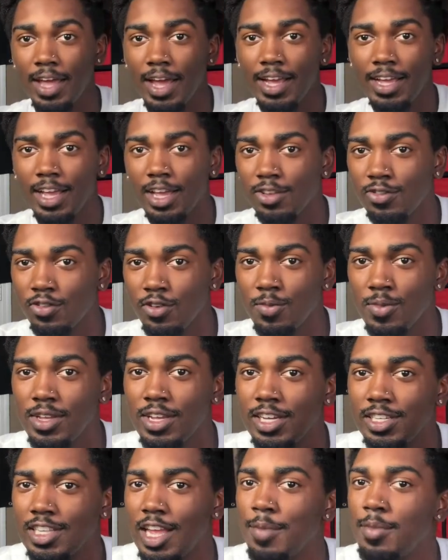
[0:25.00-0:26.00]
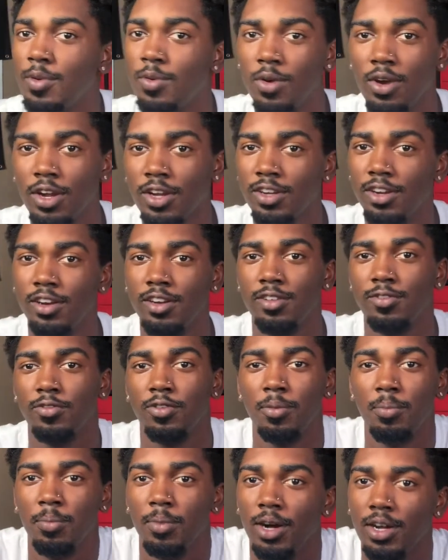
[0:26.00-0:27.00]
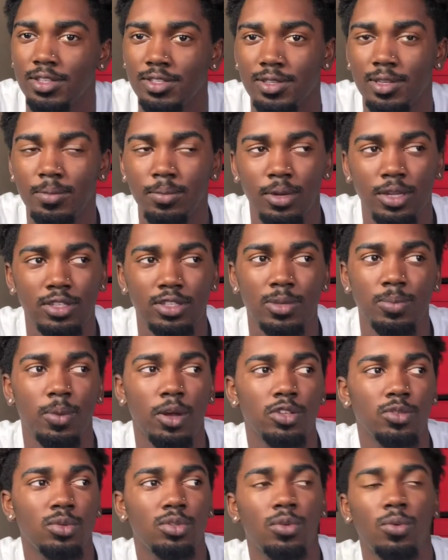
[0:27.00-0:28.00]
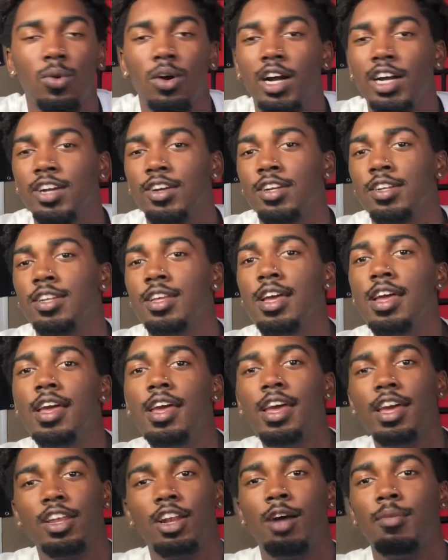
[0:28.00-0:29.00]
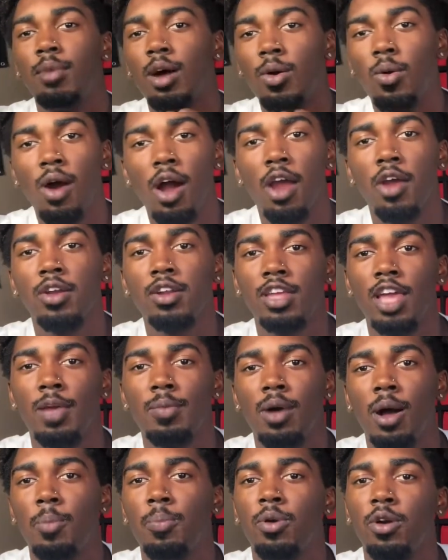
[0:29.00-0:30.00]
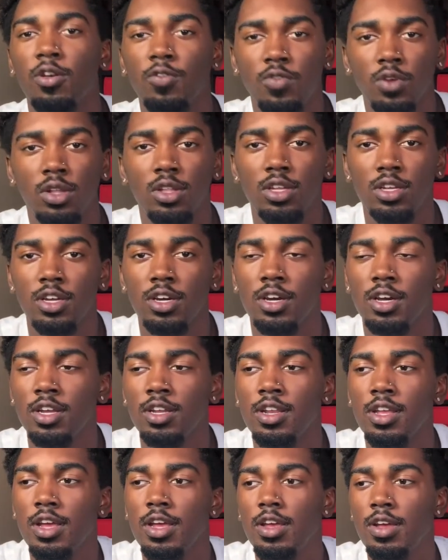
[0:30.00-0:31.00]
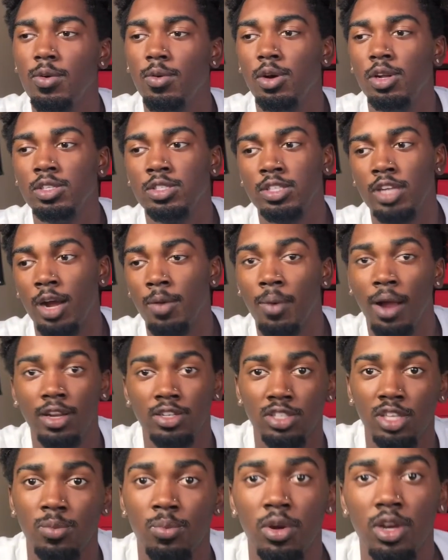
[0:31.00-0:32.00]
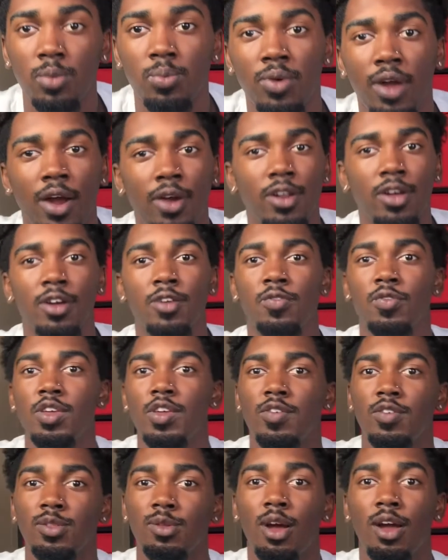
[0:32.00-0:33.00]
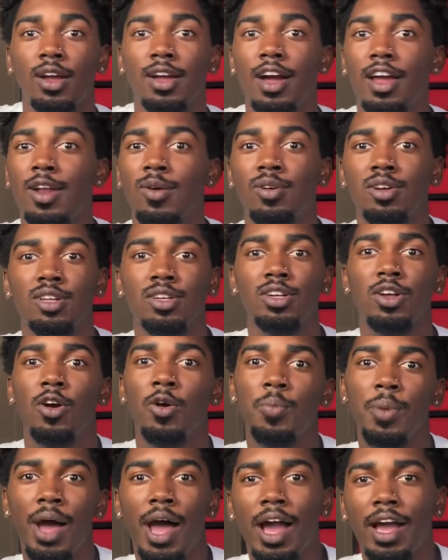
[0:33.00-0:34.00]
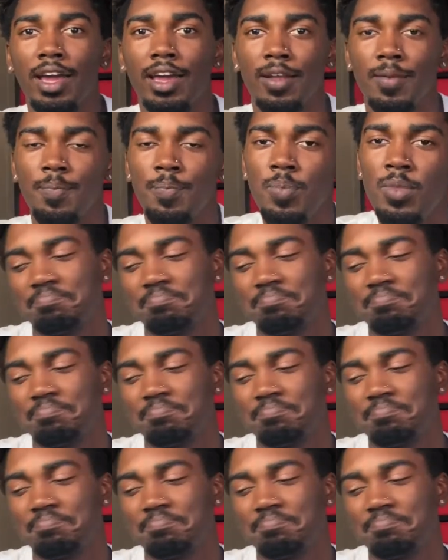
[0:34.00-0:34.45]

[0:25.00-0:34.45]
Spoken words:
I guess, for me, because I've been working on it for months and months and months with the wiring. And all my wiring came out perfectly good, which I'm actually pretty proud of, even though I kind of want to go back and